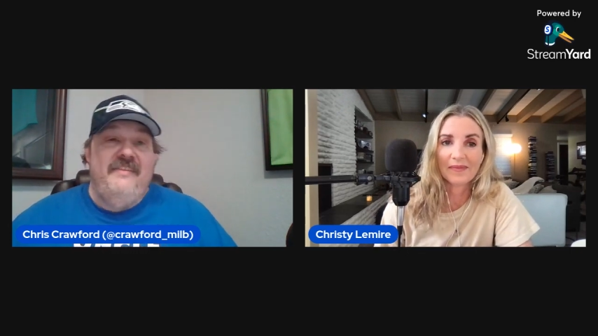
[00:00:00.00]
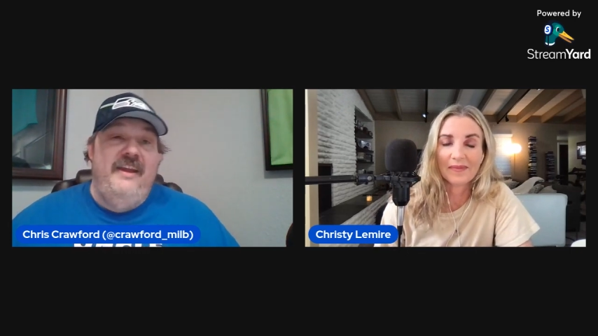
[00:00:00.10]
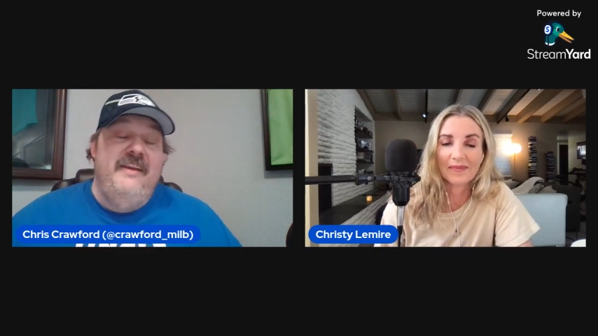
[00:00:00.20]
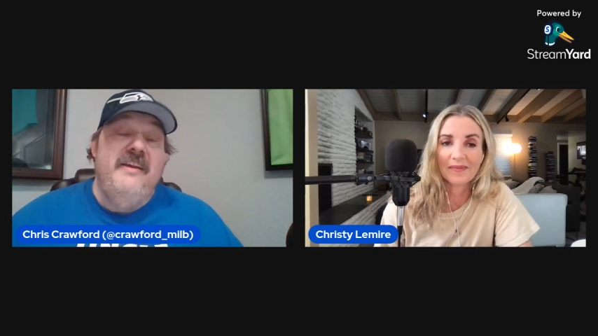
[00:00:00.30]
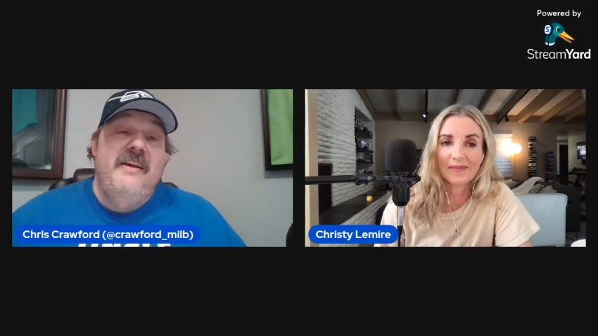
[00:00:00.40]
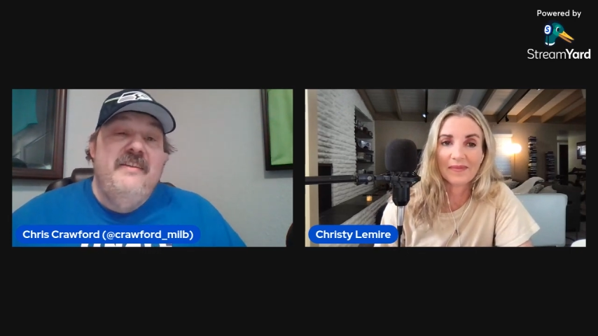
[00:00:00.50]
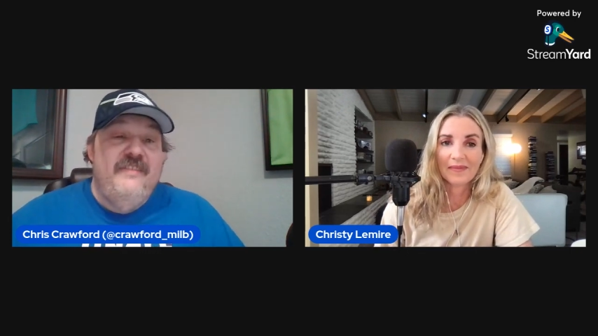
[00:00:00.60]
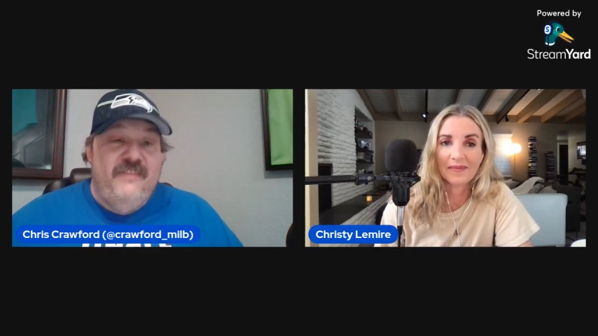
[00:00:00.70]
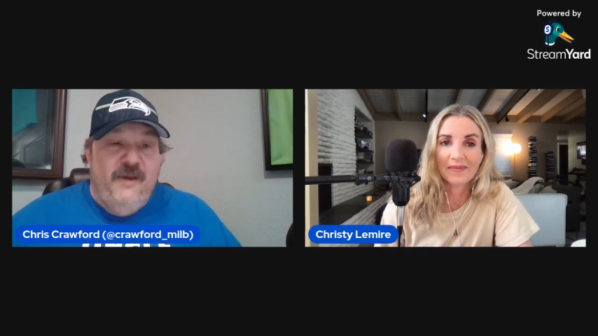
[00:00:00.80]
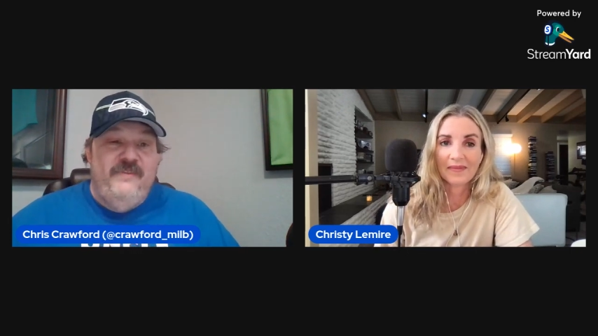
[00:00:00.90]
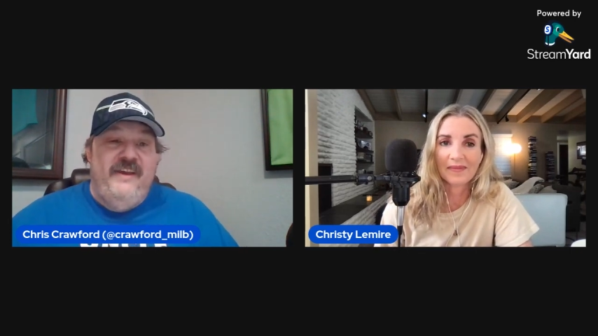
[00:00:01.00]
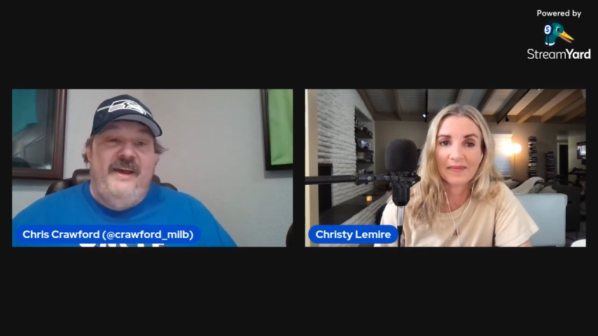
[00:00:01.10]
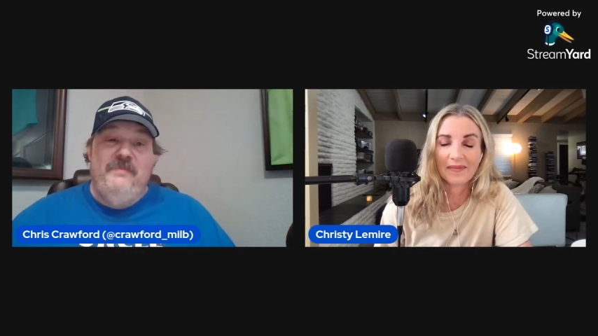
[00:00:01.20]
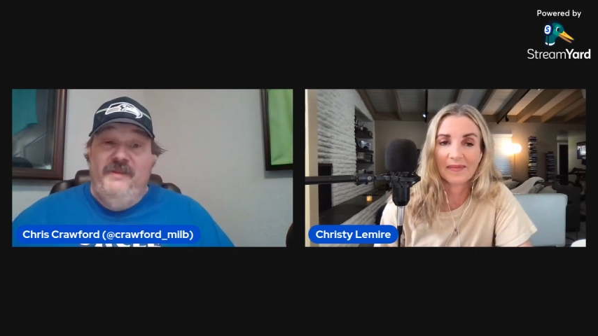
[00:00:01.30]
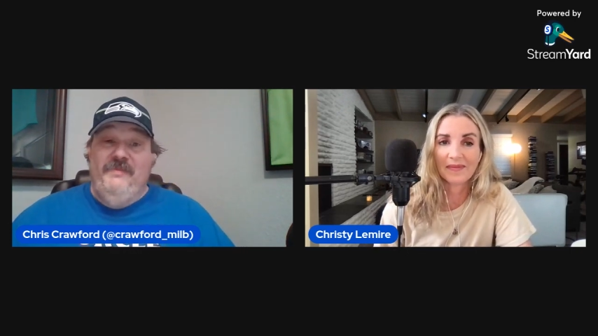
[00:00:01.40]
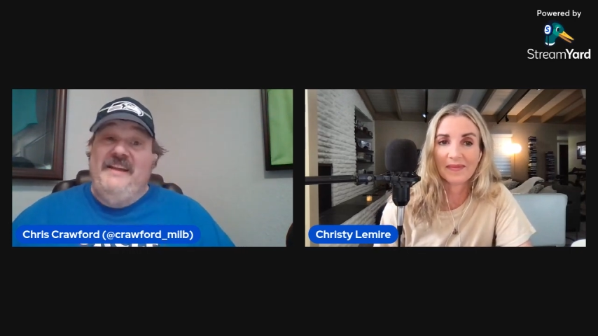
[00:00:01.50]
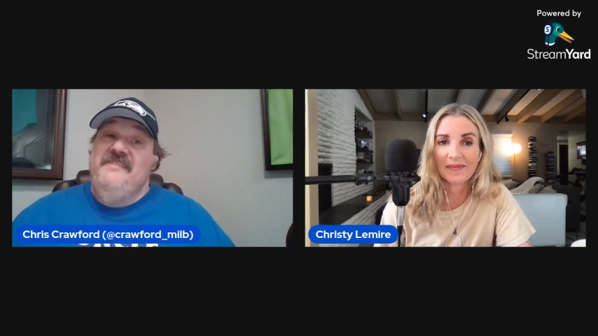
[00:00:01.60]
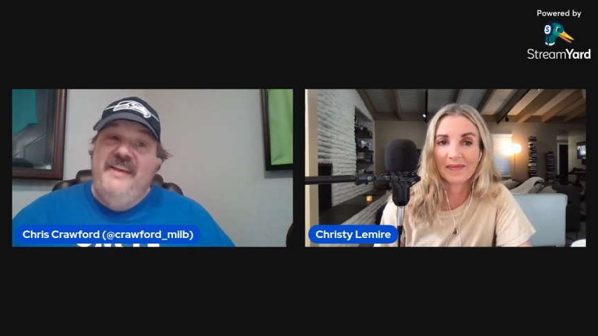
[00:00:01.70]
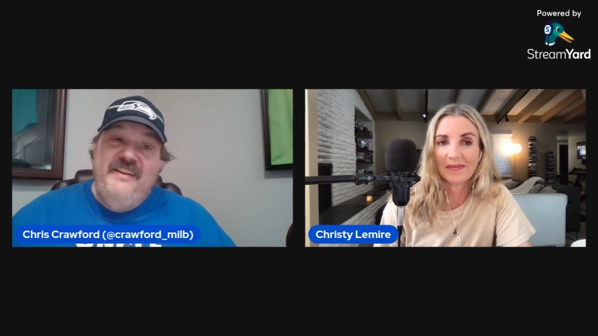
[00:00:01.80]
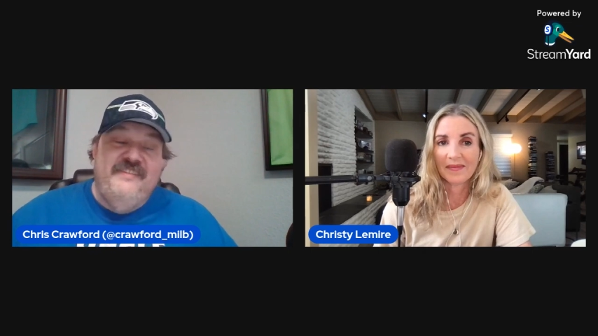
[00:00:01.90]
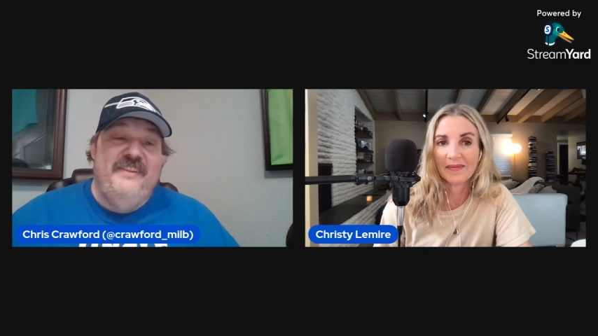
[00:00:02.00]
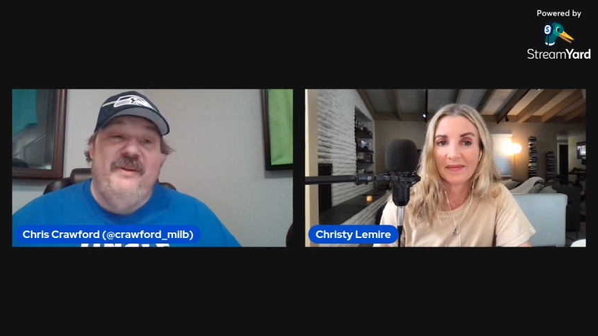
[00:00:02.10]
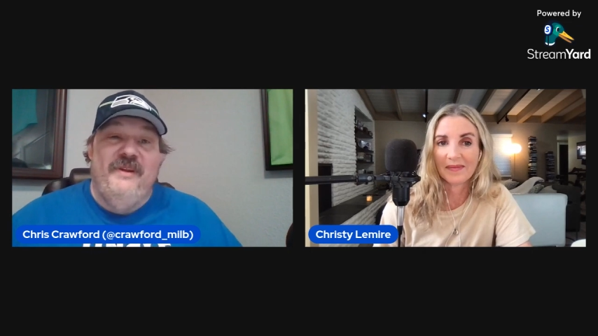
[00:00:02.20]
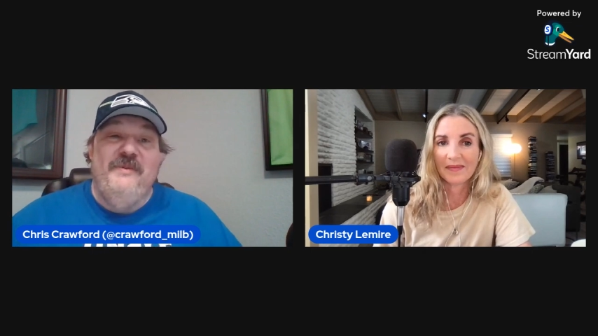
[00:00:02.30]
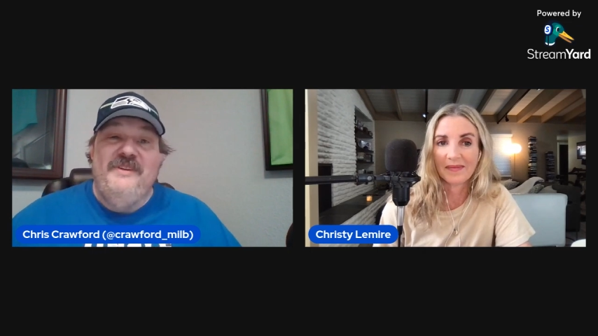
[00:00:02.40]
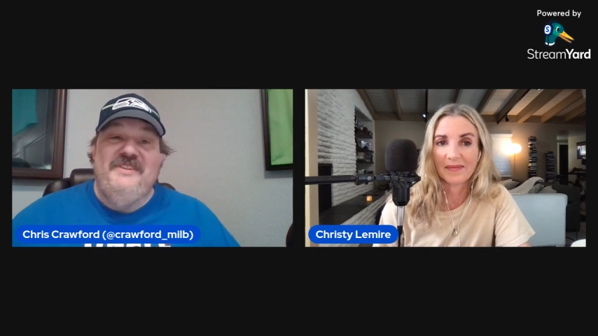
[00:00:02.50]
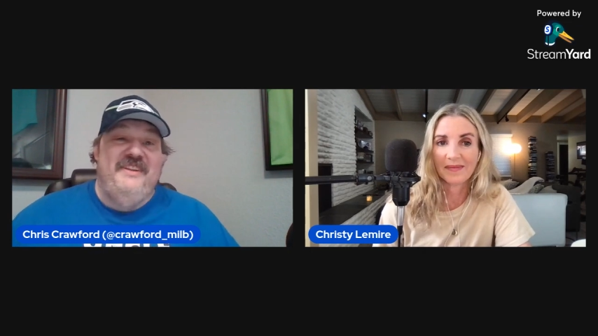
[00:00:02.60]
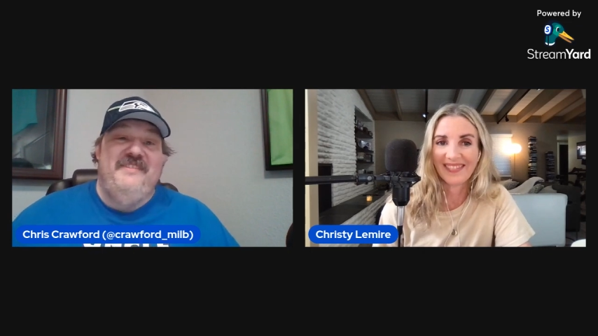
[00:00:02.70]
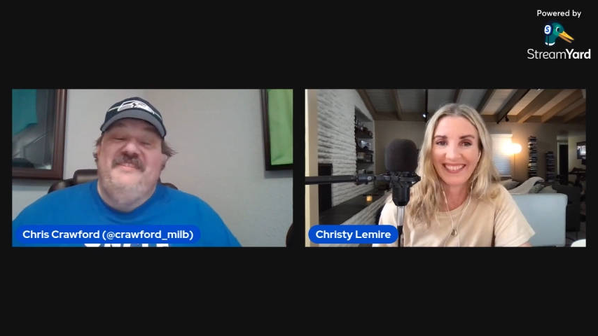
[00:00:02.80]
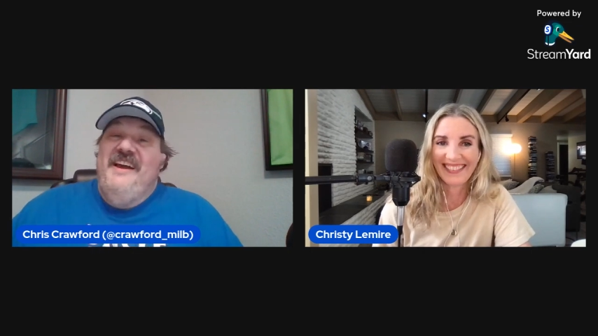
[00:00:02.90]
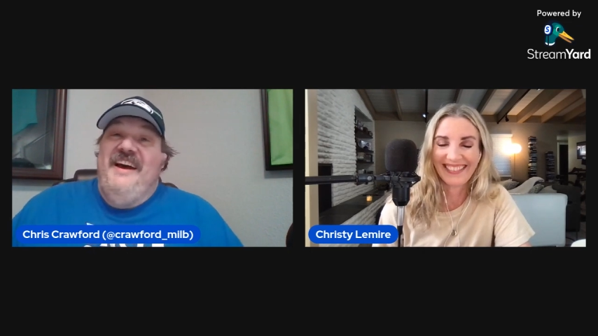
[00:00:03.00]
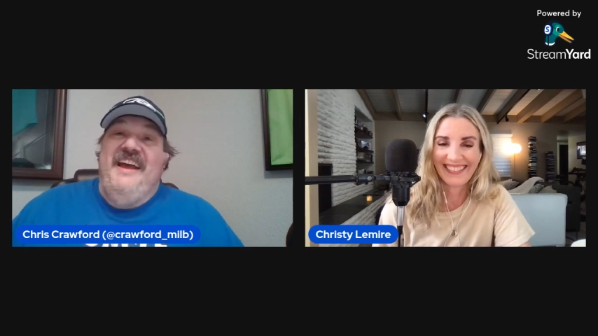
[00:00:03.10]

Speaker 1: a stepdad played by Denis Leary, which is uh,